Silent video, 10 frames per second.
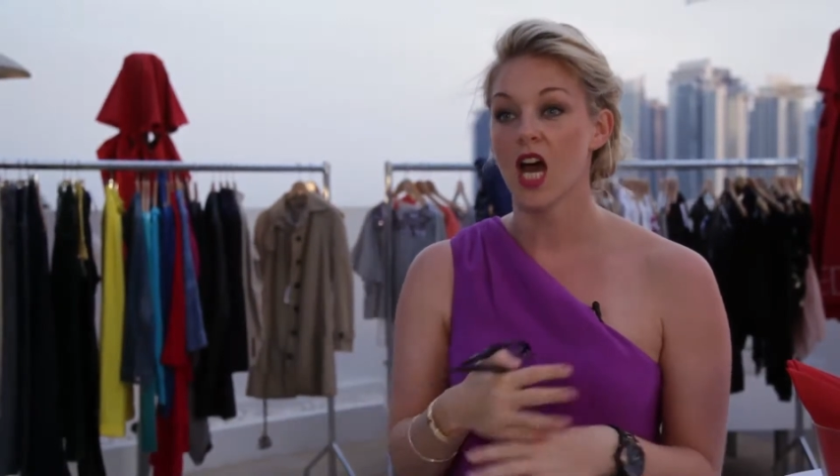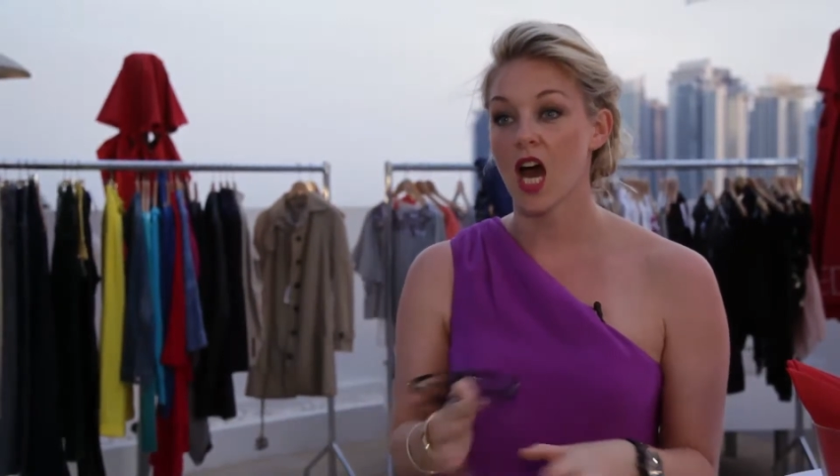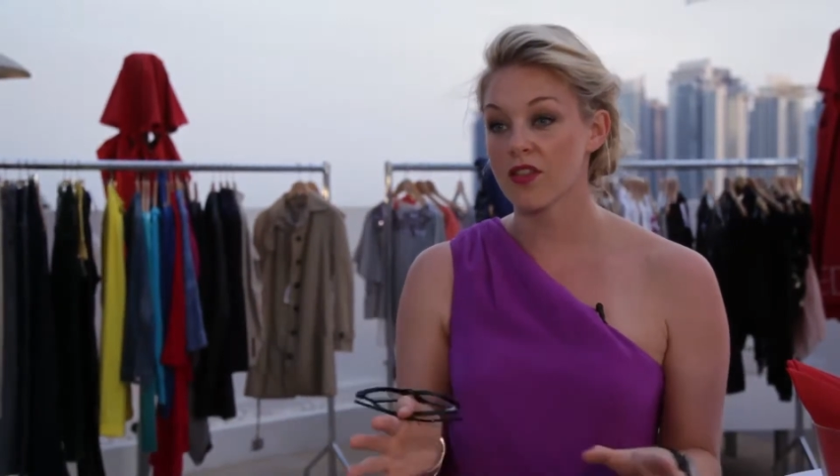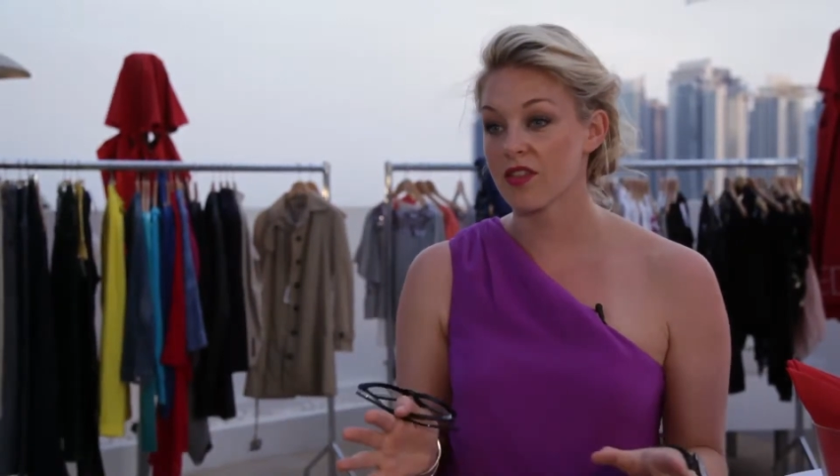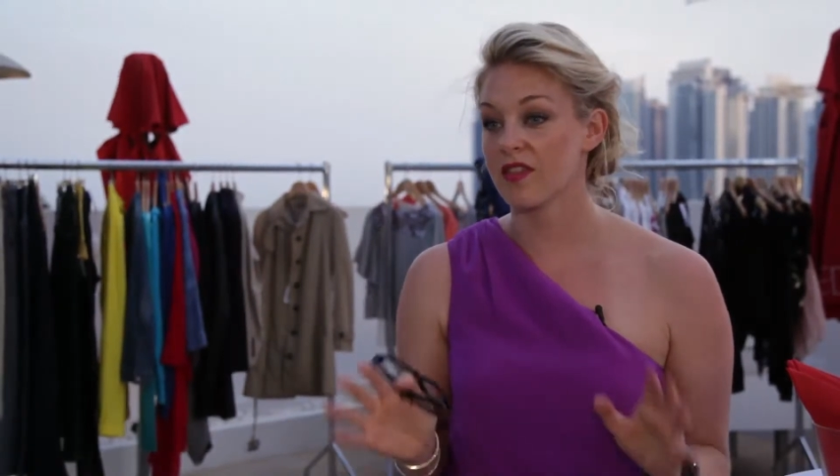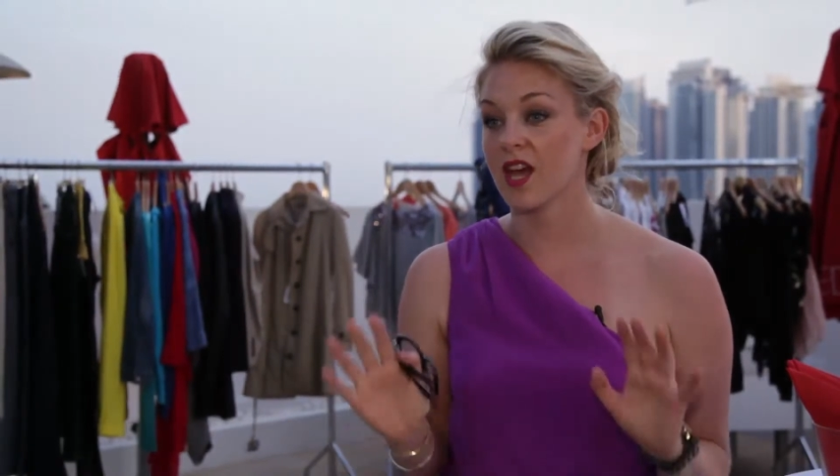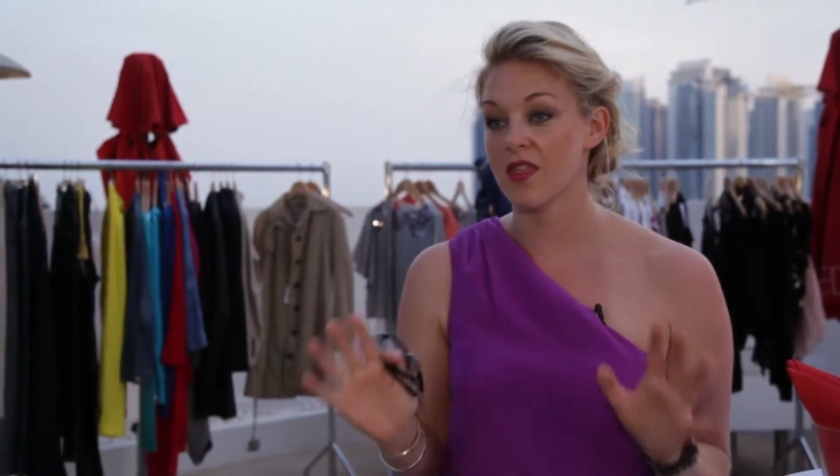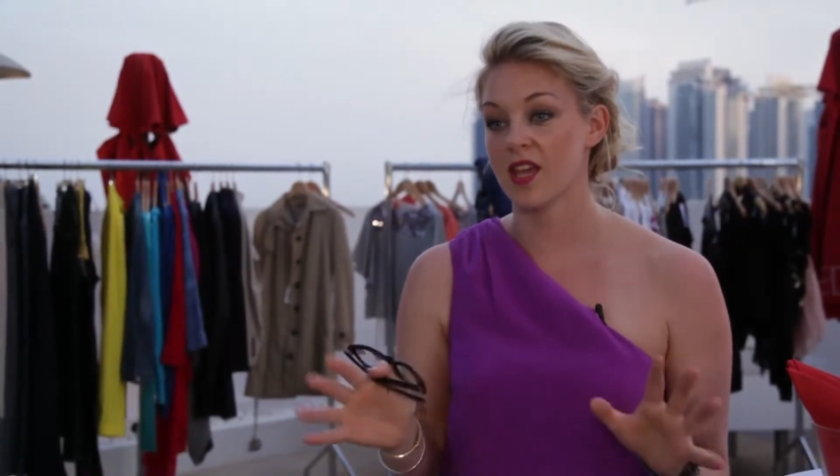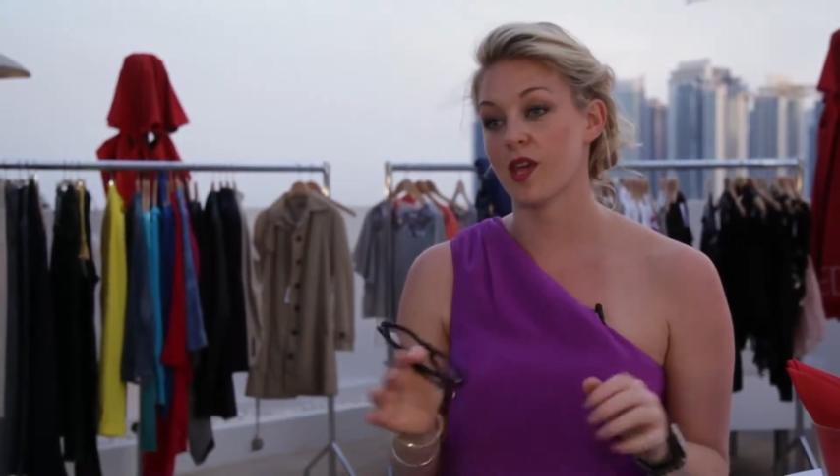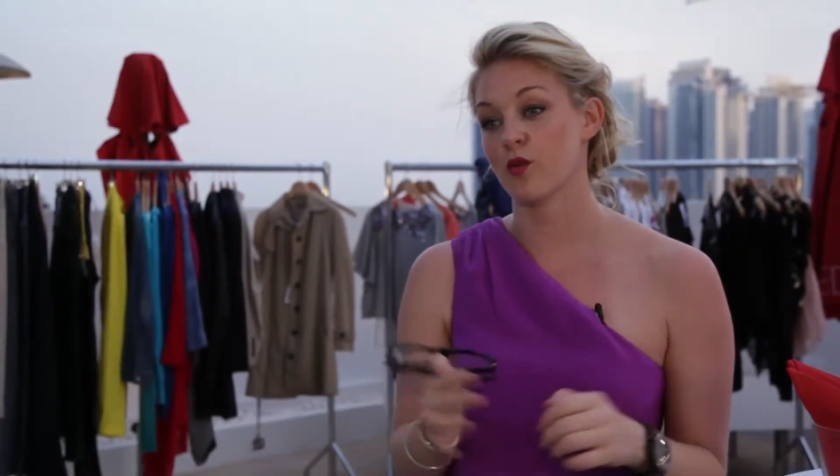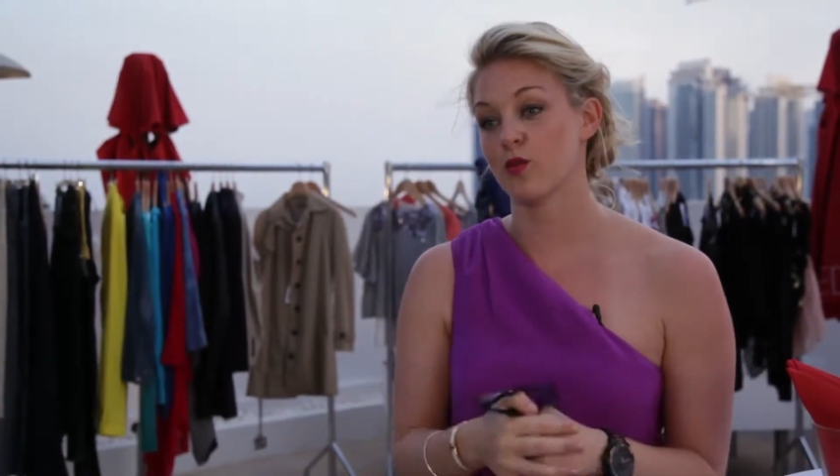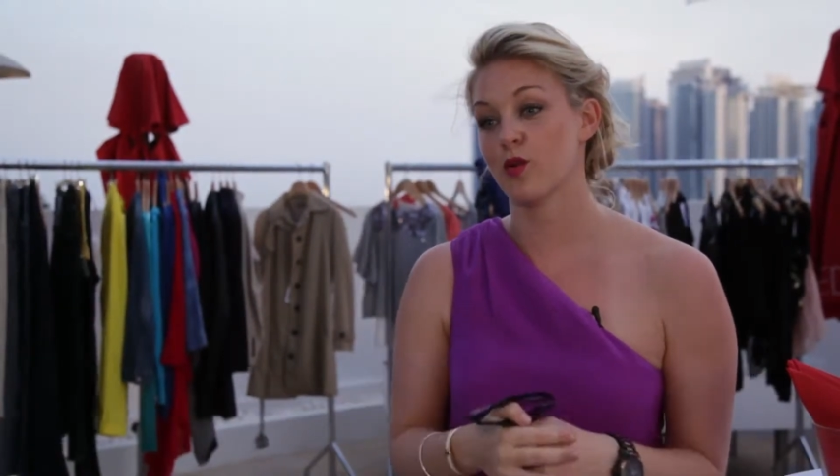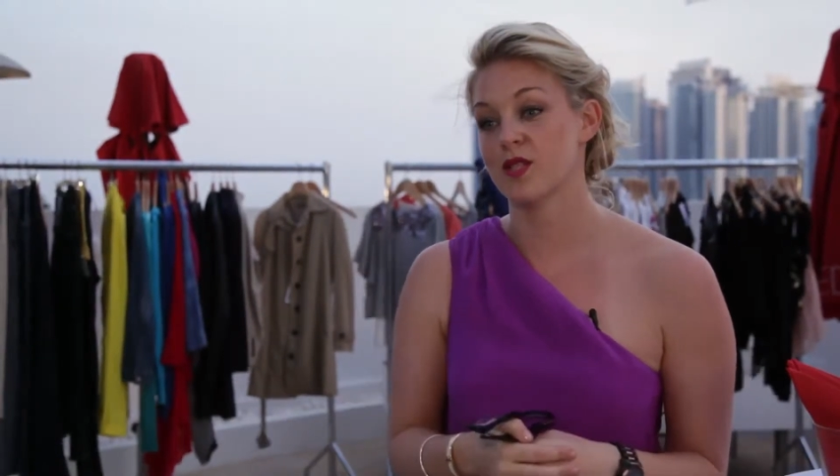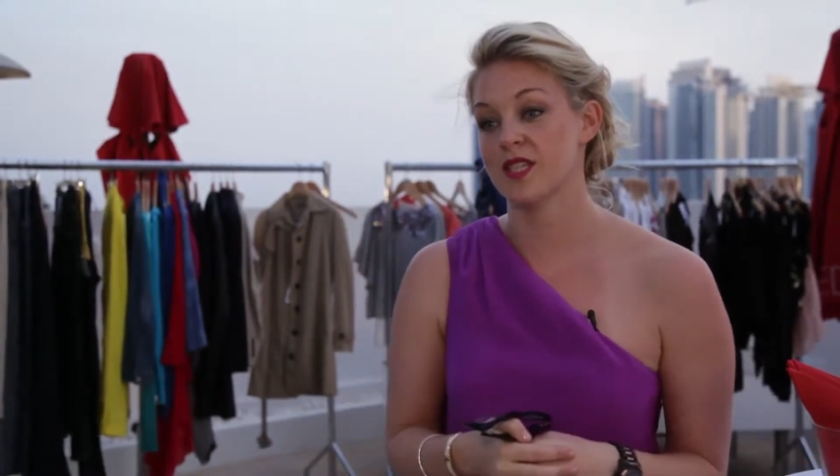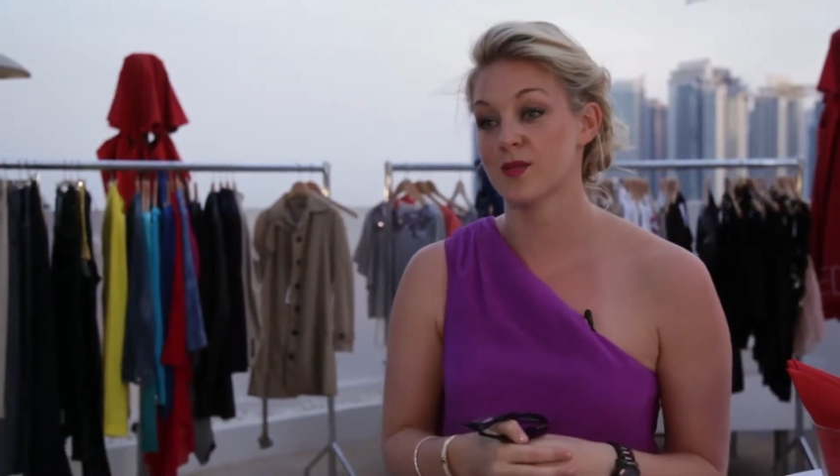Other than that, they get all the
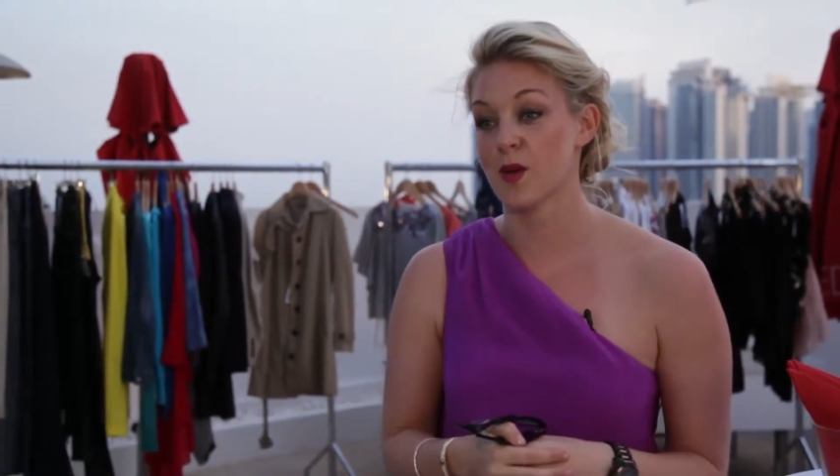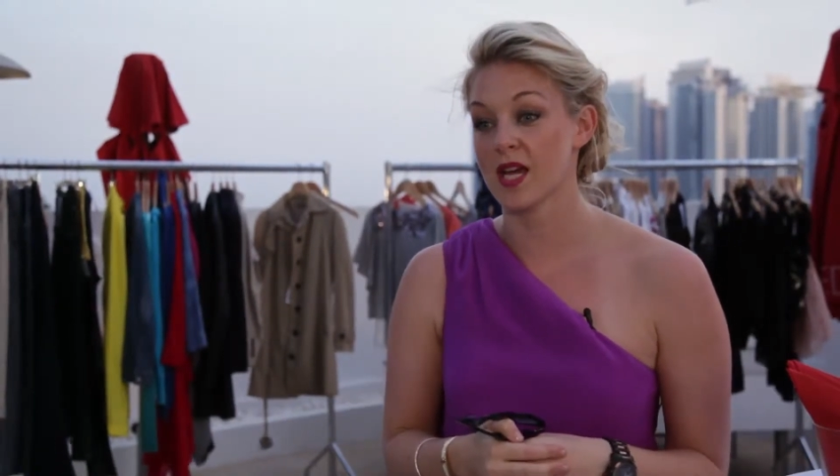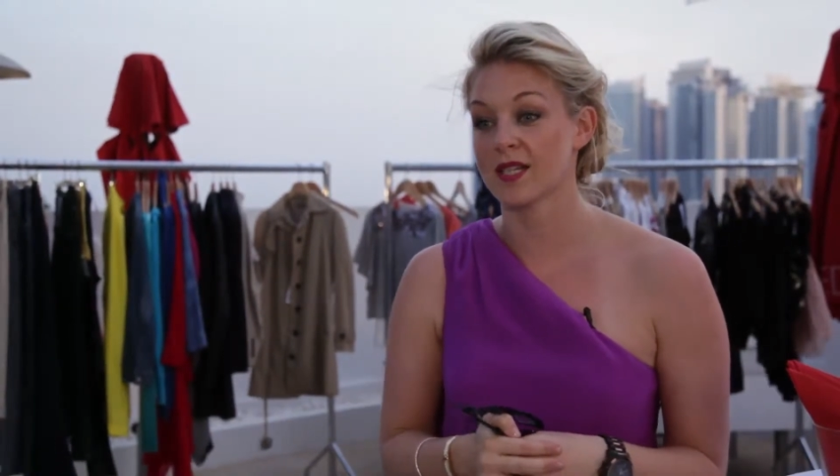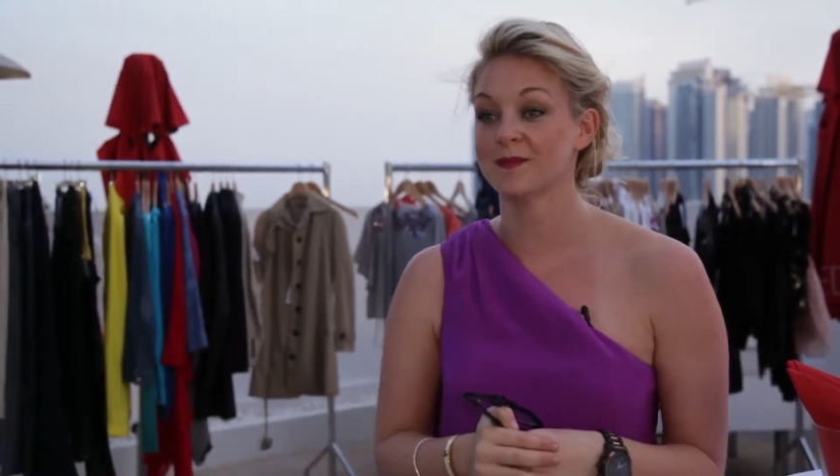proceeds back.